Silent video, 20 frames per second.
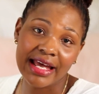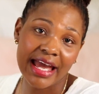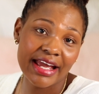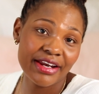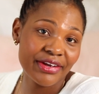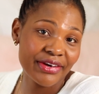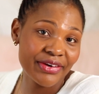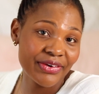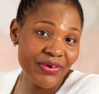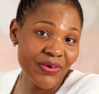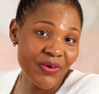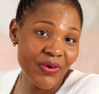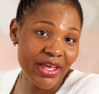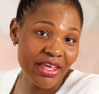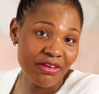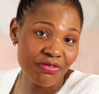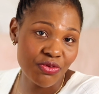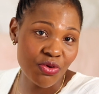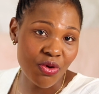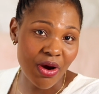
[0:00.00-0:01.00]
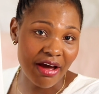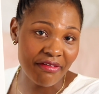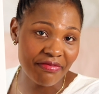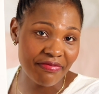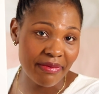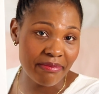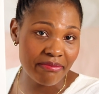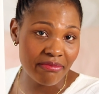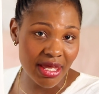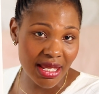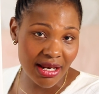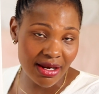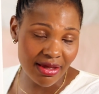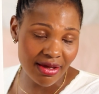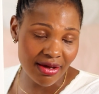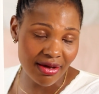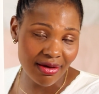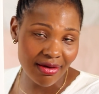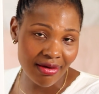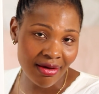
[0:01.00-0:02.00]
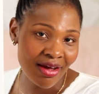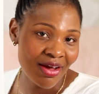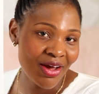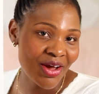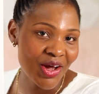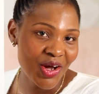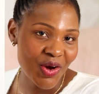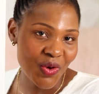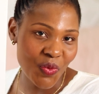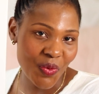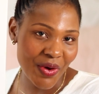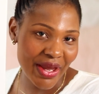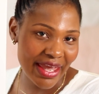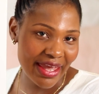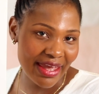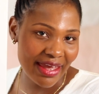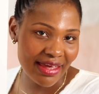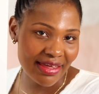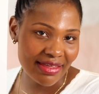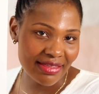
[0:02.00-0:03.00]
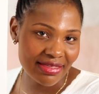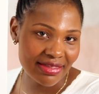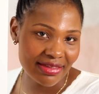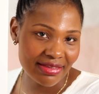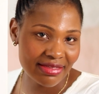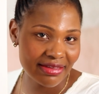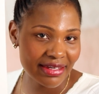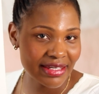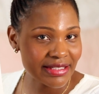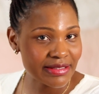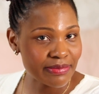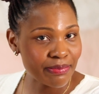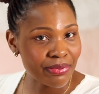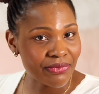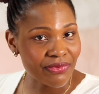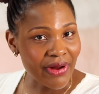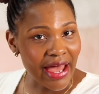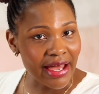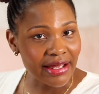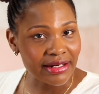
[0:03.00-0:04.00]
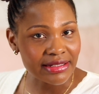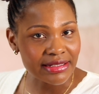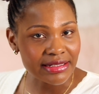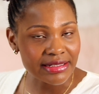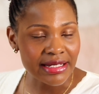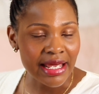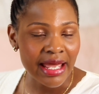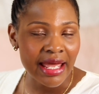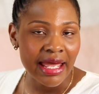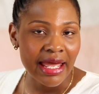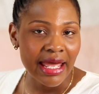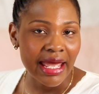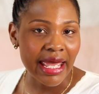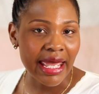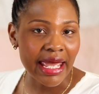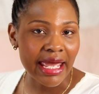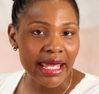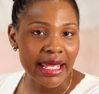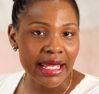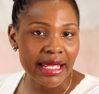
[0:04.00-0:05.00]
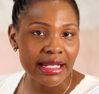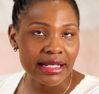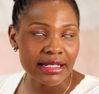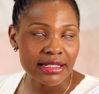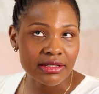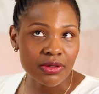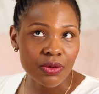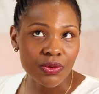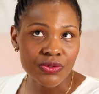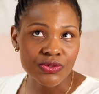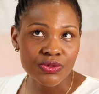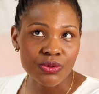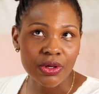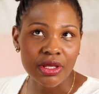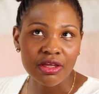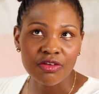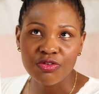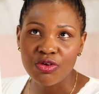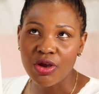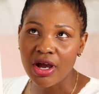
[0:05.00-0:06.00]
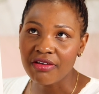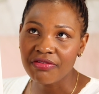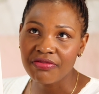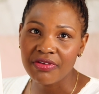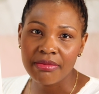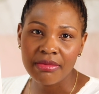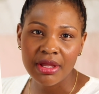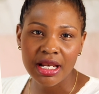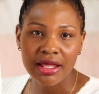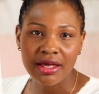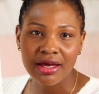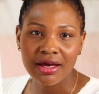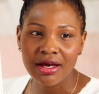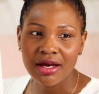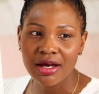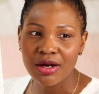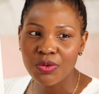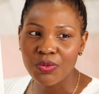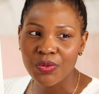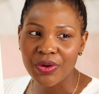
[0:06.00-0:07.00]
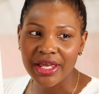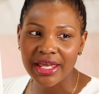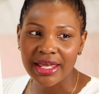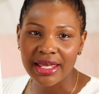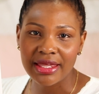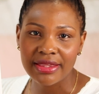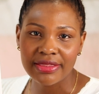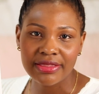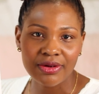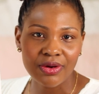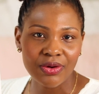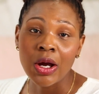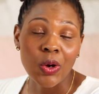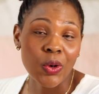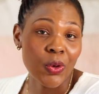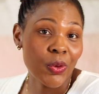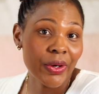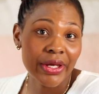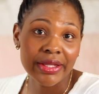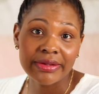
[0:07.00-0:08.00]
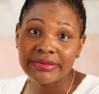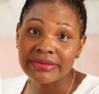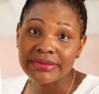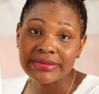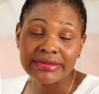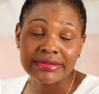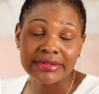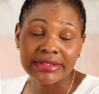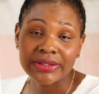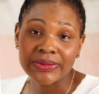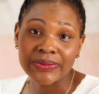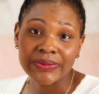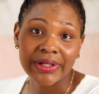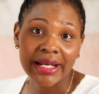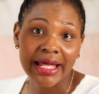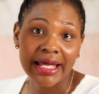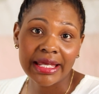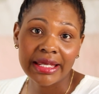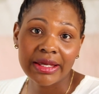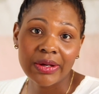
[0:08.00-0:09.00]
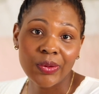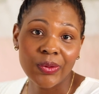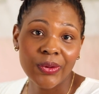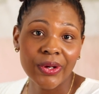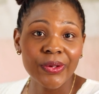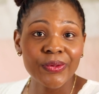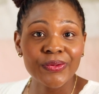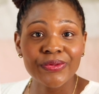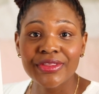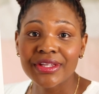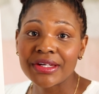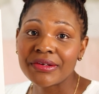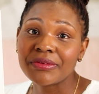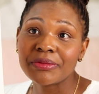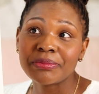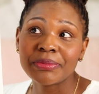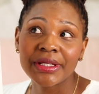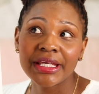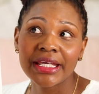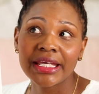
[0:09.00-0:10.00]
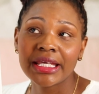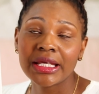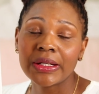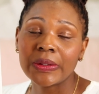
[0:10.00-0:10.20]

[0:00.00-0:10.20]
I don't know if you are familiar with this brand, and also if you are familiar with oils, you know, like oil therapy